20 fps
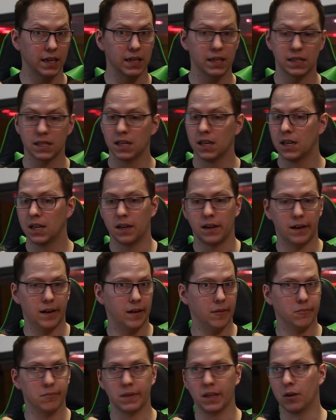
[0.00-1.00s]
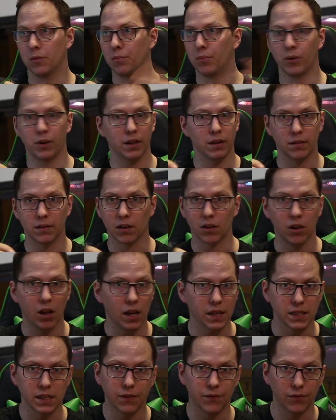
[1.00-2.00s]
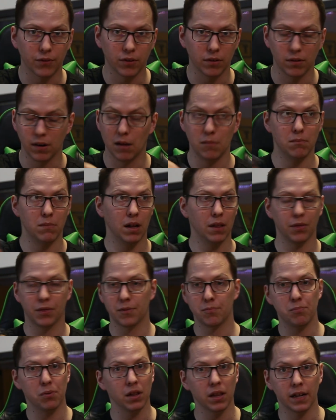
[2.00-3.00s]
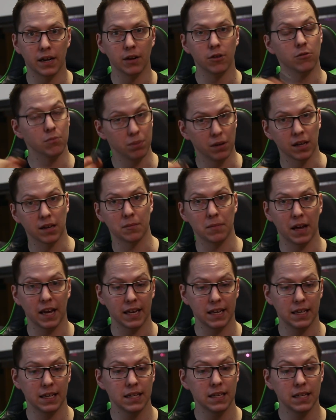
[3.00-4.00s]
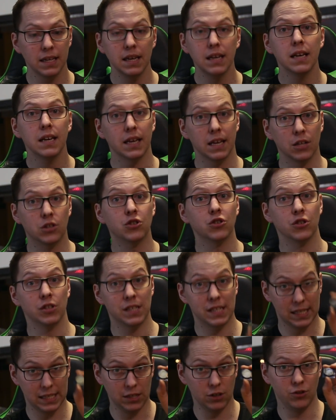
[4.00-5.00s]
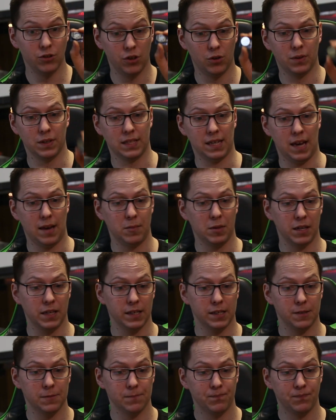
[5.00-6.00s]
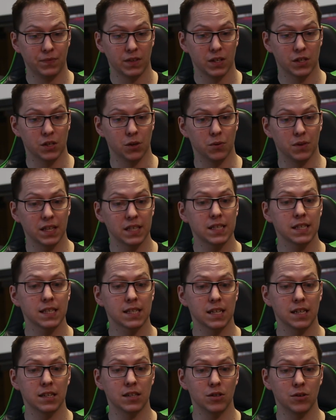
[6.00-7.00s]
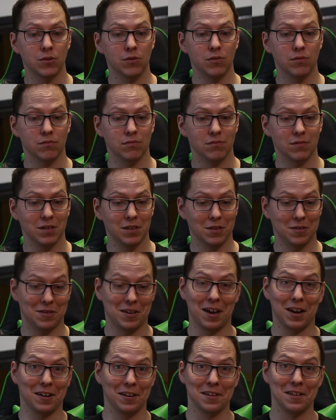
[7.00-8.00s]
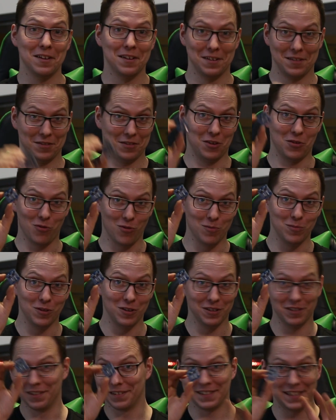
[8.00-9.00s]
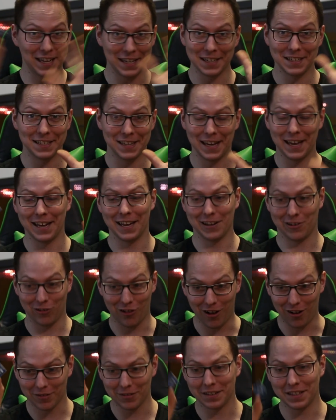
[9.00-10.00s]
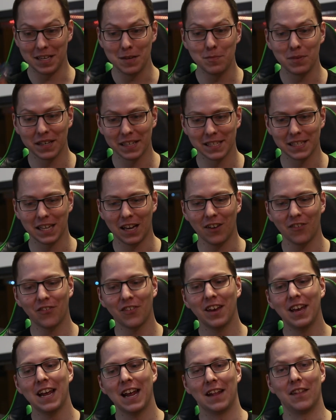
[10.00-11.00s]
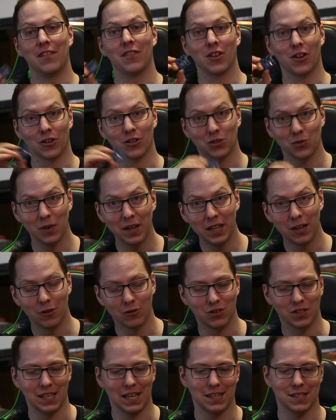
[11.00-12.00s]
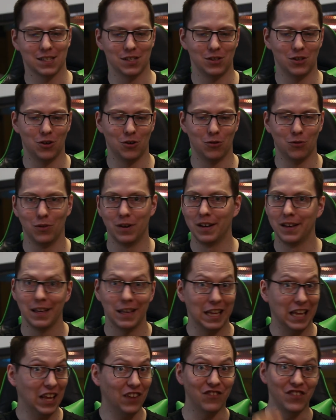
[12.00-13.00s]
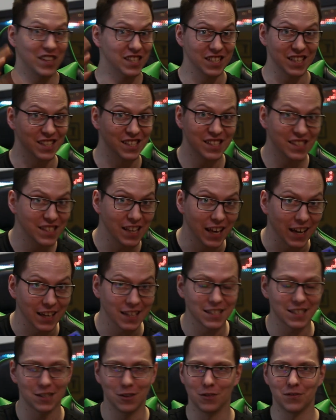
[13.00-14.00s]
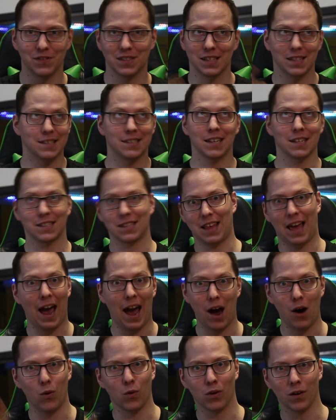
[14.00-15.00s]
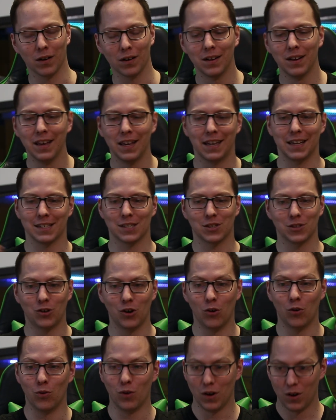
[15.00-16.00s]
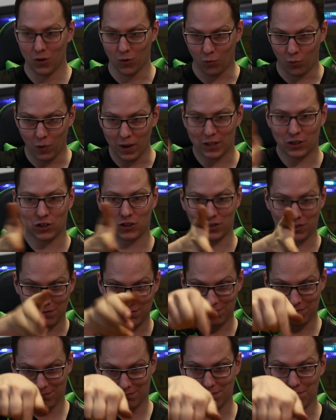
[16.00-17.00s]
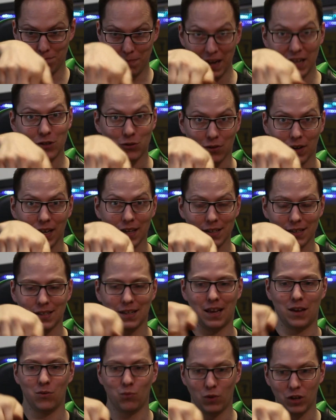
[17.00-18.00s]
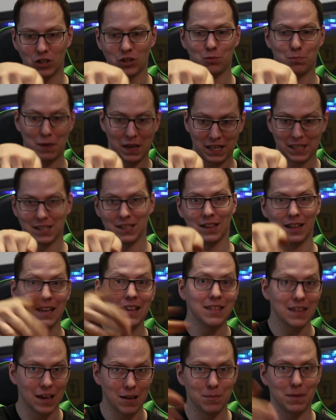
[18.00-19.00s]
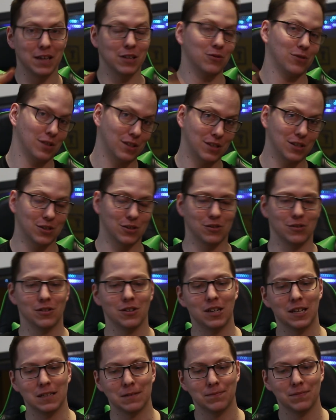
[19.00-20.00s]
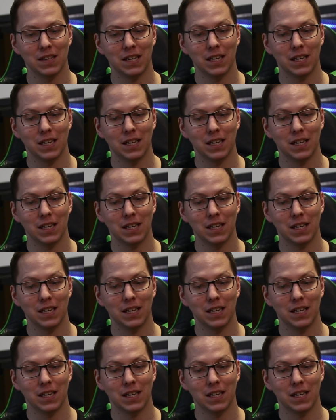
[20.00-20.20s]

it, put it in the closet for a month, pull it out and plug it back in, it should still know what time it is. So this is gonna do kind of the normal day-to-day clock keeping stuff, and then the Arduino just has to know if it's a 6, if it's the 6th hour, it has to know which matrix and which pixel in that matrix to turn on.